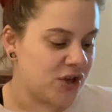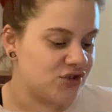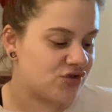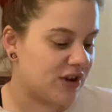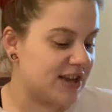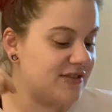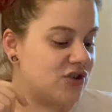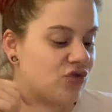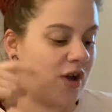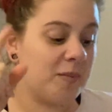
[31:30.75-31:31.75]
Striking the
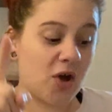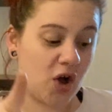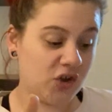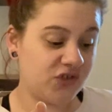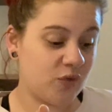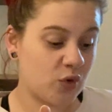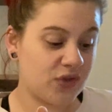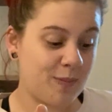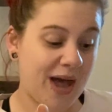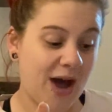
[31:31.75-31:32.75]
drum calls forth
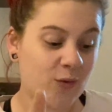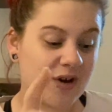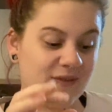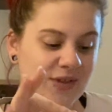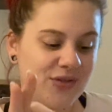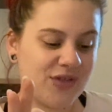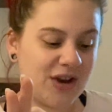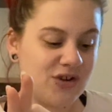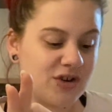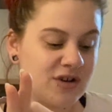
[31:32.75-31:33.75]
the power of the
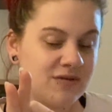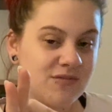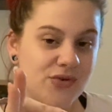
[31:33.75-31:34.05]
thunder.